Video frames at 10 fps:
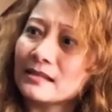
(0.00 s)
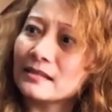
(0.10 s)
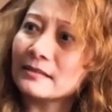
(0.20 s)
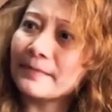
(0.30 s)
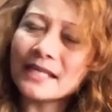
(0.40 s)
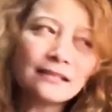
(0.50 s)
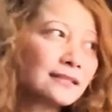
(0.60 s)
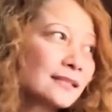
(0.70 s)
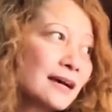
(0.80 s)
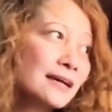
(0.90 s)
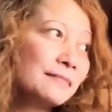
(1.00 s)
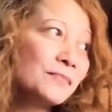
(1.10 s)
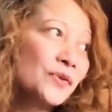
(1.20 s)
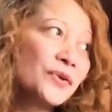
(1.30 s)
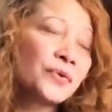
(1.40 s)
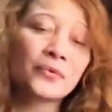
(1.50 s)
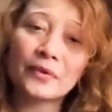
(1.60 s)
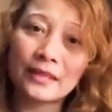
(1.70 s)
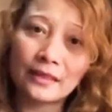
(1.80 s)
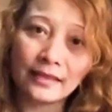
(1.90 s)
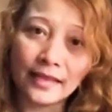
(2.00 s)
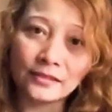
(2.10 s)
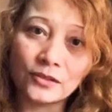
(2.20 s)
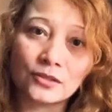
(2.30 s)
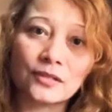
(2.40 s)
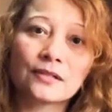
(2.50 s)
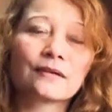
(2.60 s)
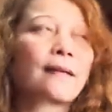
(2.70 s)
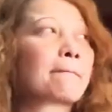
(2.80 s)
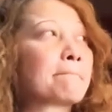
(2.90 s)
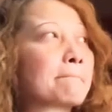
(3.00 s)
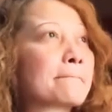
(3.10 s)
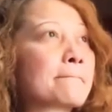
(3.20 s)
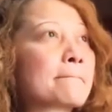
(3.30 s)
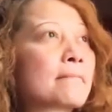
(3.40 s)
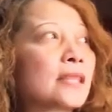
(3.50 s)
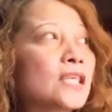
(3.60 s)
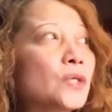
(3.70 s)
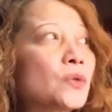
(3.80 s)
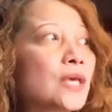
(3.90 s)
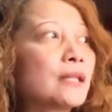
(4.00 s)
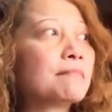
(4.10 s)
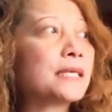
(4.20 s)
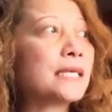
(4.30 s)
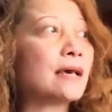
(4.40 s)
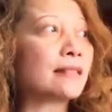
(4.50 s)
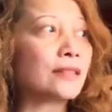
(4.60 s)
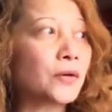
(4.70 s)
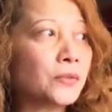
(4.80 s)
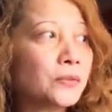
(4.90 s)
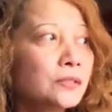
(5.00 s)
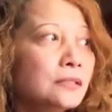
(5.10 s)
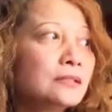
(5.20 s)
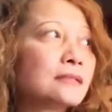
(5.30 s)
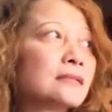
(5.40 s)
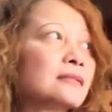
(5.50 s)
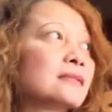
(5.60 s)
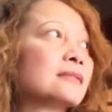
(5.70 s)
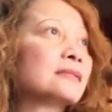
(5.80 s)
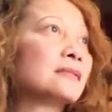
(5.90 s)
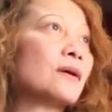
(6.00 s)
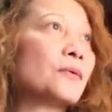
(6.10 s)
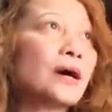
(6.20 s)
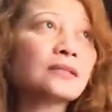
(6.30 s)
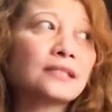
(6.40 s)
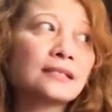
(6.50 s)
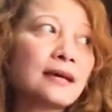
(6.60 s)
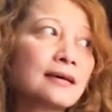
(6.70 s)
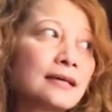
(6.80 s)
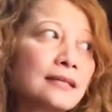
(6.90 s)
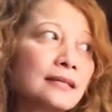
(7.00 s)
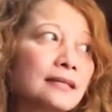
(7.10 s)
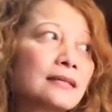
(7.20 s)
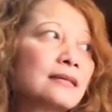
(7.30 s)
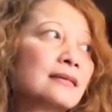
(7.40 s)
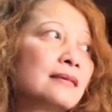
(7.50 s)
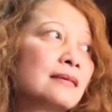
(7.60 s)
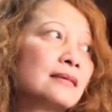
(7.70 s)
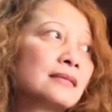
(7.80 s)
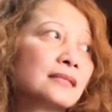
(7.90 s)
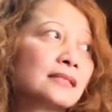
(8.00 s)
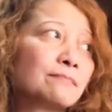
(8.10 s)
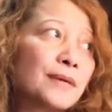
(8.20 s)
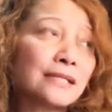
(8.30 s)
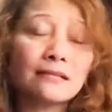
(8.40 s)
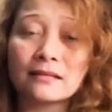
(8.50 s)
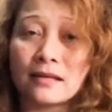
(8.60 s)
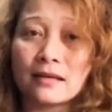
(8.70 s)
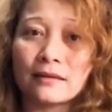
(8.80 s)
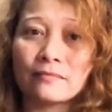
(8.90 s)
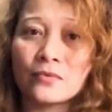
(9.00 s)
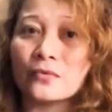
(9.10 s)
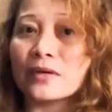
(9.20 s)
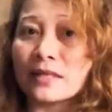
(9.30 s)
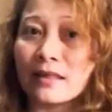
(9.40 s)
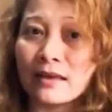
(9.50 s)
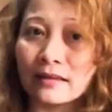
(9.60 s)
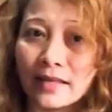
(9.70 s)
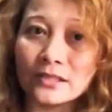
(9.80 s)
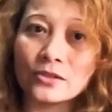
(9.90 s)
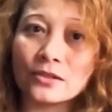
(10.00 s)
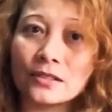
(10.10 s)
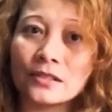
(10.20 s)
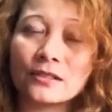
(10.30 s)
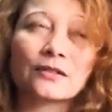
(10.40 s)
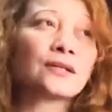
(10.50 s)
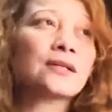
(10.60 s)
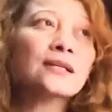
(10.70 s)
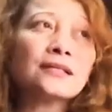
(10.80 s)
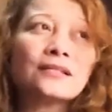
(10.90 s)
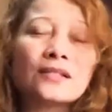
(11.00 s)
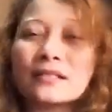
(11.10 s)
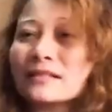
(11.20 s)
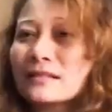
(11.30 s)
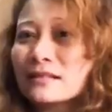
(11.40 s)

Spend time with nature. You can be alone, go outside, spend time with nature. Just